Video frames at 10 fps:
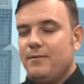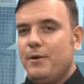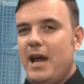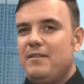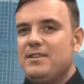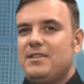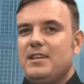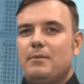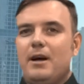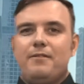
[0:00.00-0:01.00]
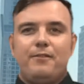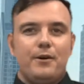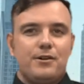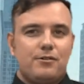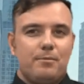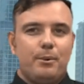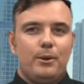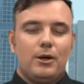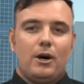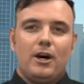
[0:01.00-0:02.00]
If you haven't seen my first
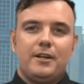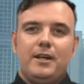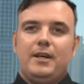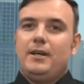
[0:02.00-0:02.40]
report on